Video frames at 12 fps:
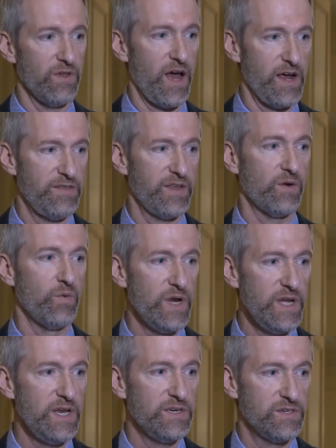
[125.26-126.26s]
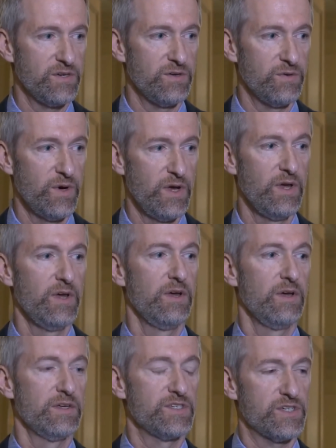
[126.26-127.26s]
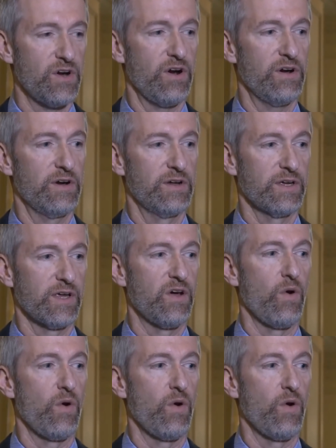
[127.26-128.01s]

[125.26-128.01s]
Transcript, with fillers: I think we need to start